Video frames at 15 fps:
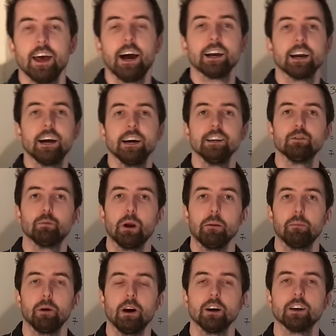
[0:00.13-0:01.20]
Hi guys,
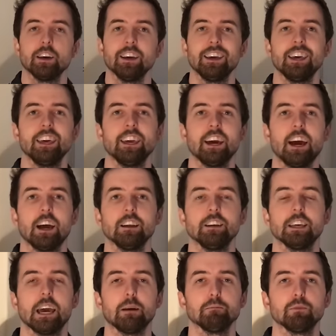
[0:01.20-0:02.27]
Brett Parker here,
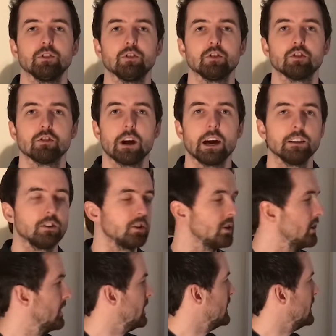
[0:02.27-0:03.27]
HandicaptoScratch.